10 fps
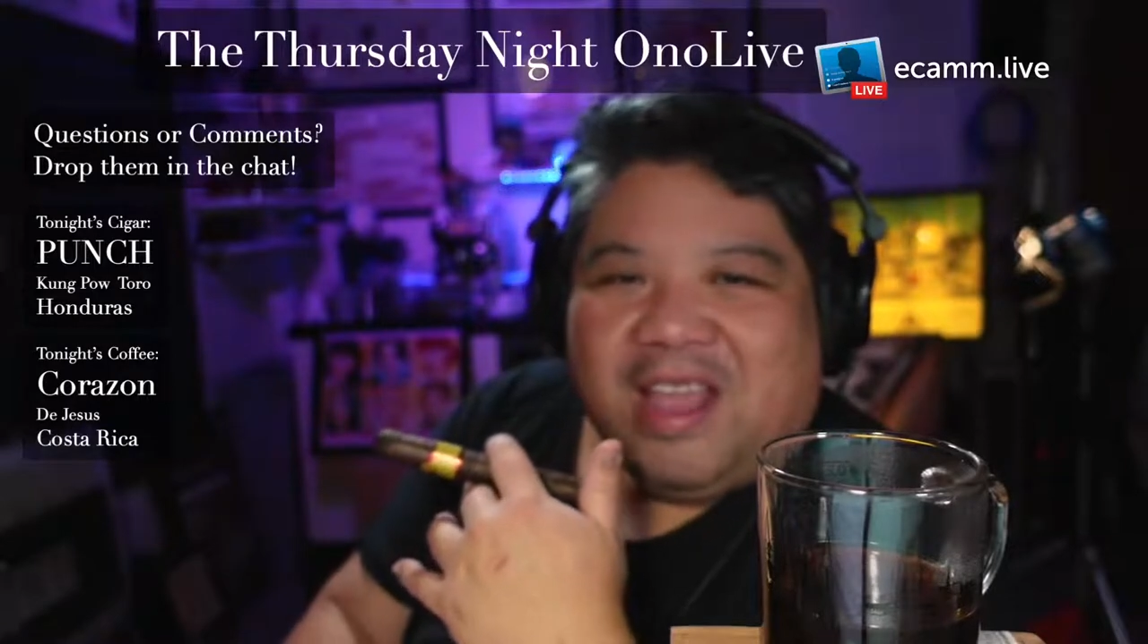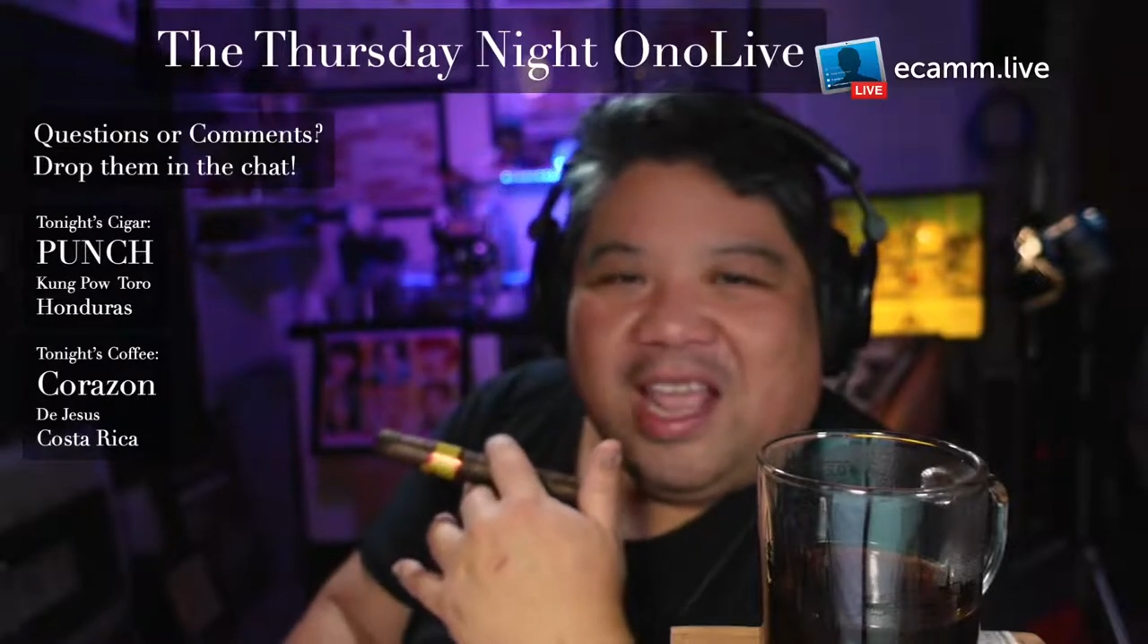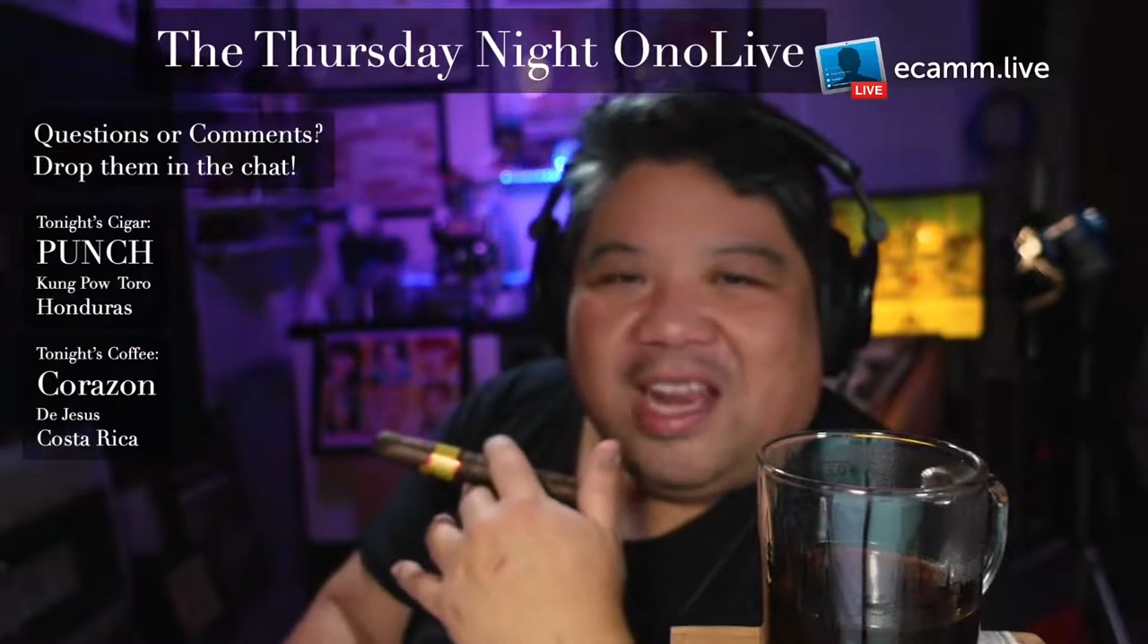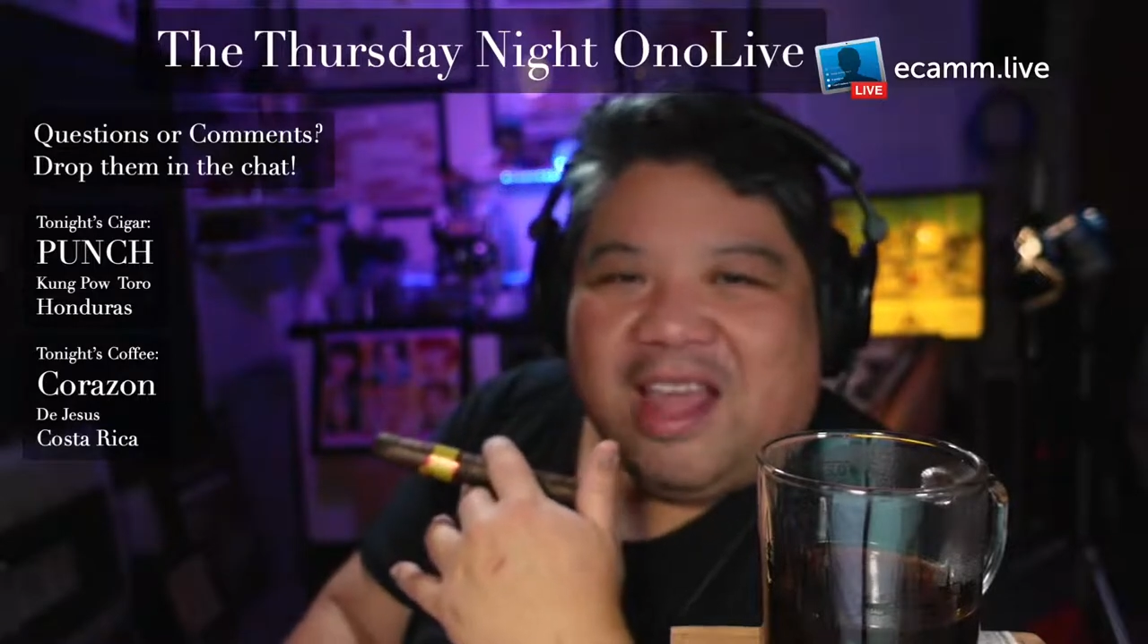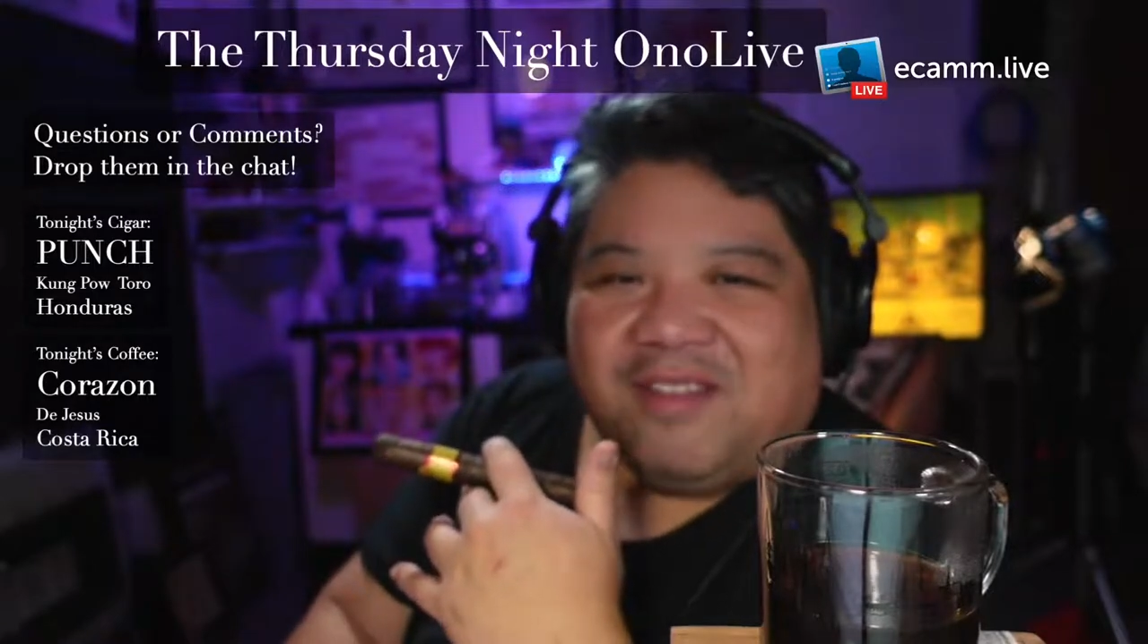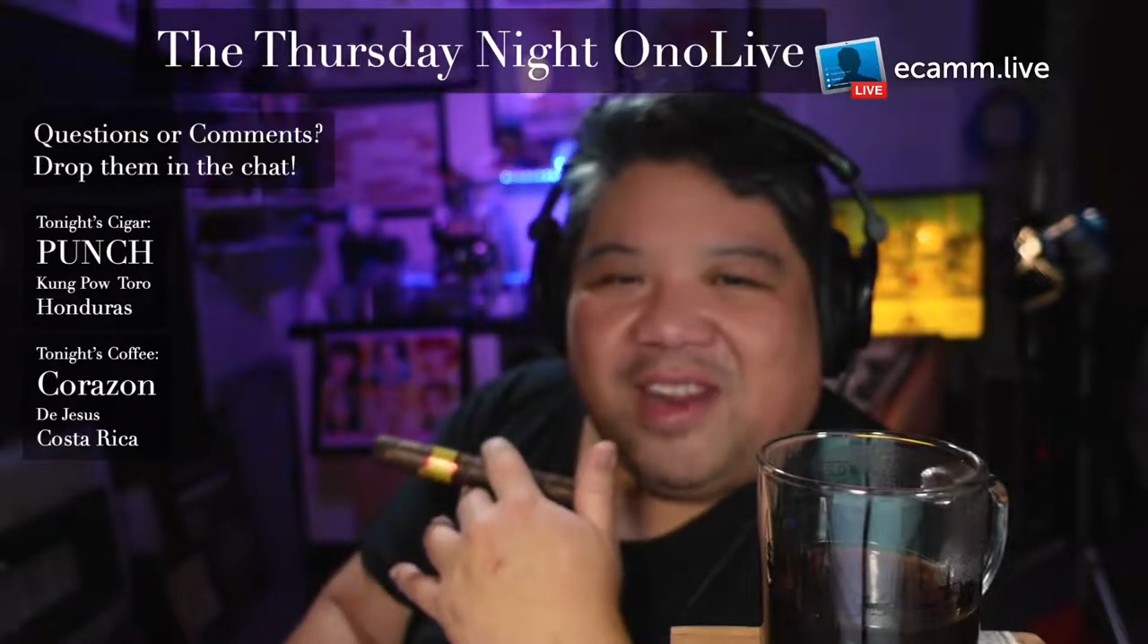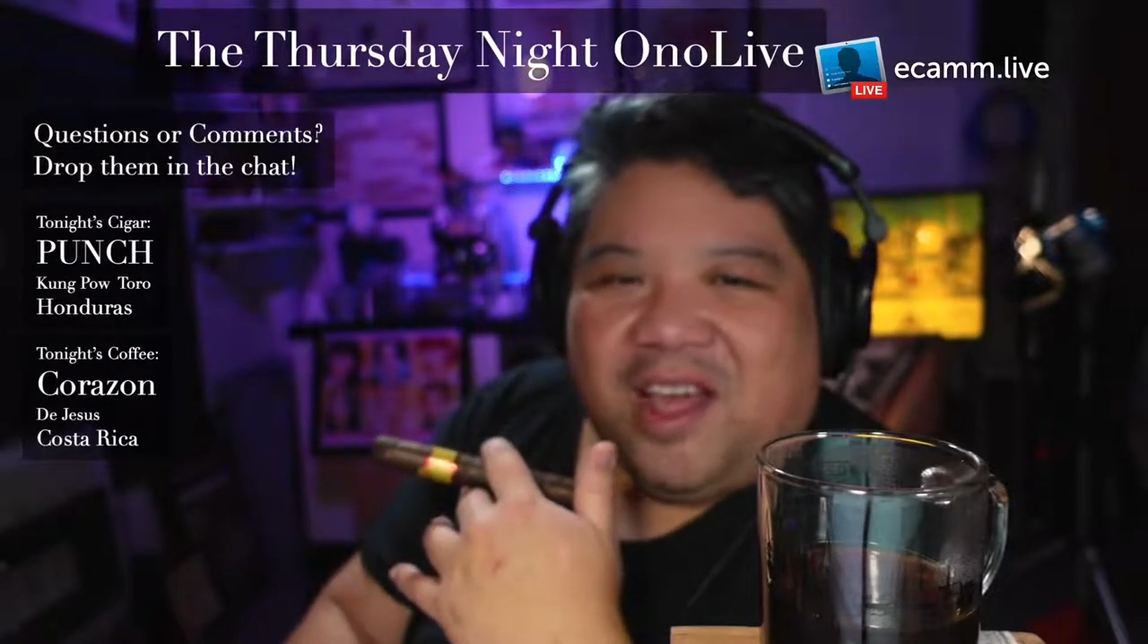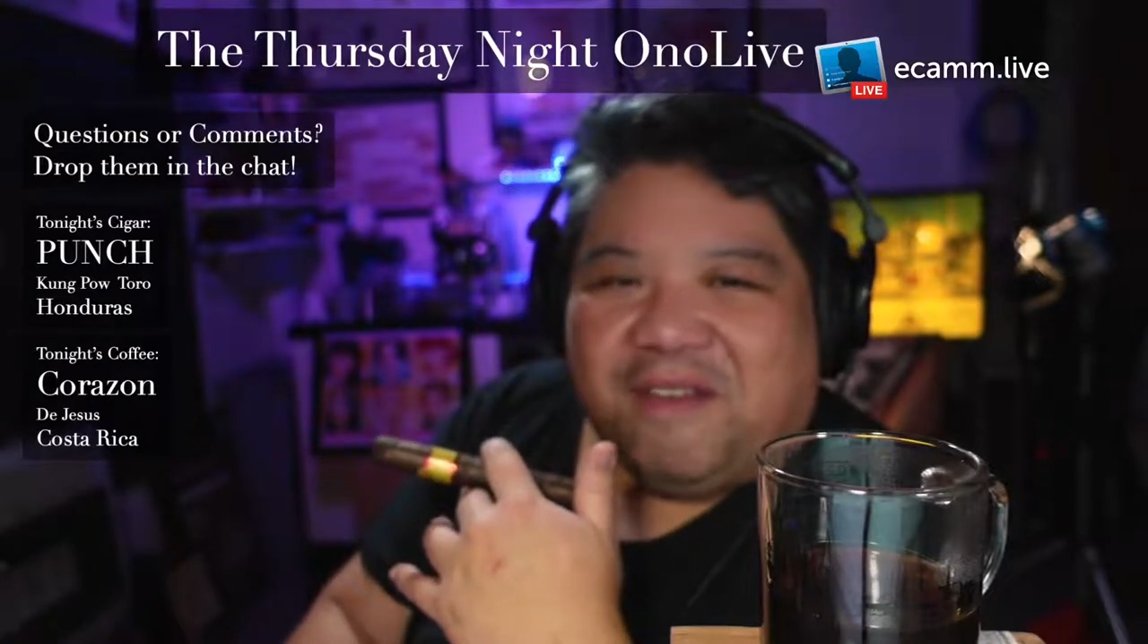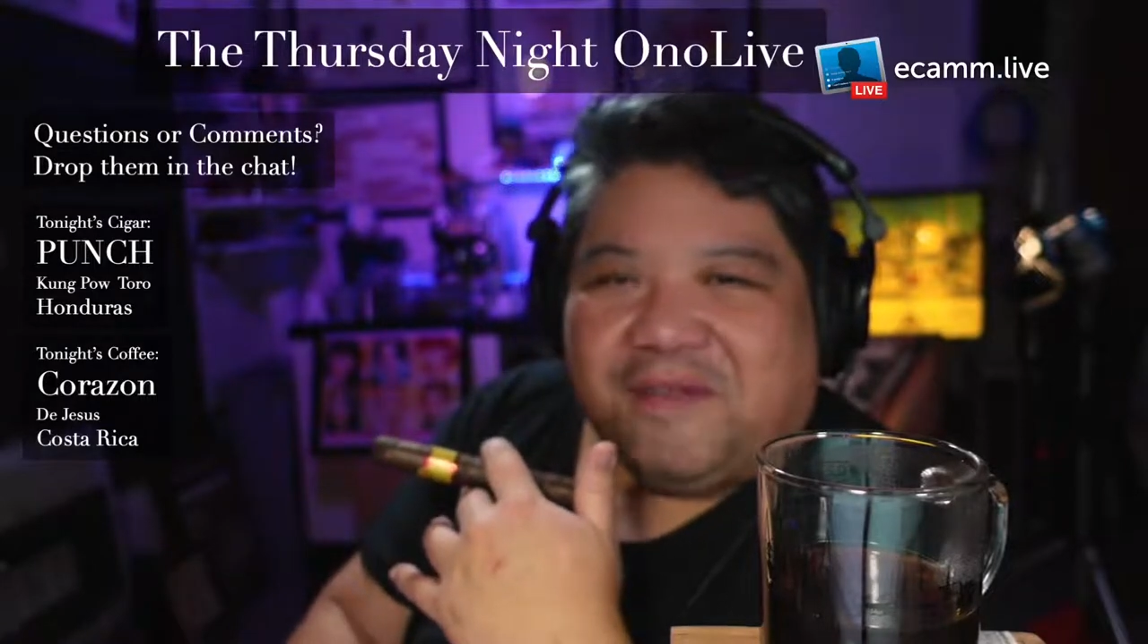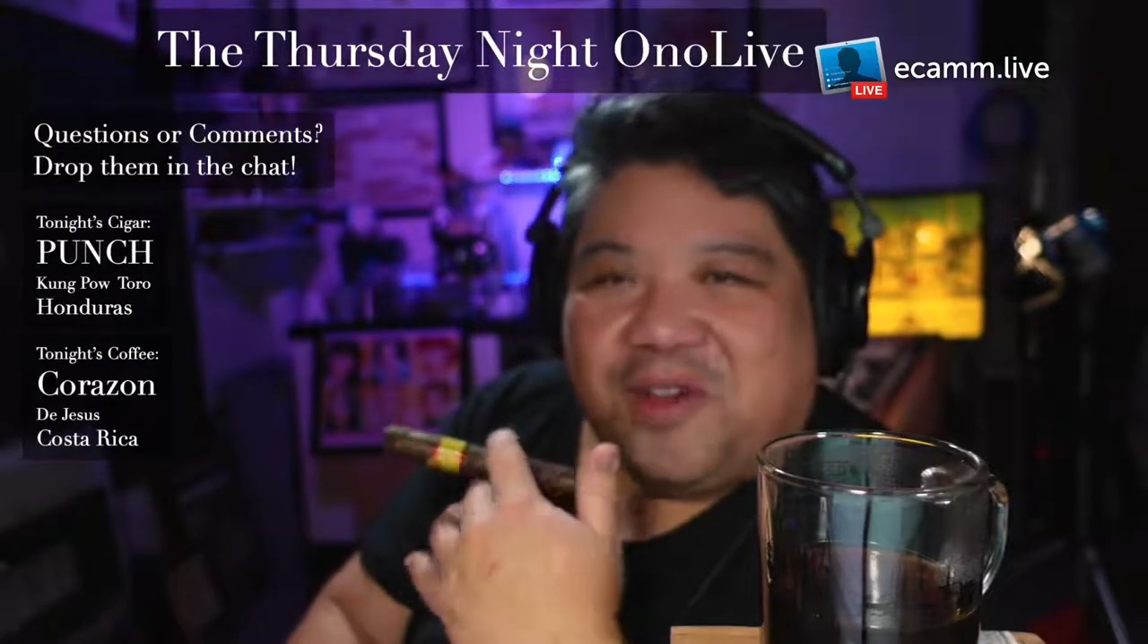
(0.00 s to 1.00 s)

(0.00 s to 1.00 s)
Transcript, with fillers: eight has a lot of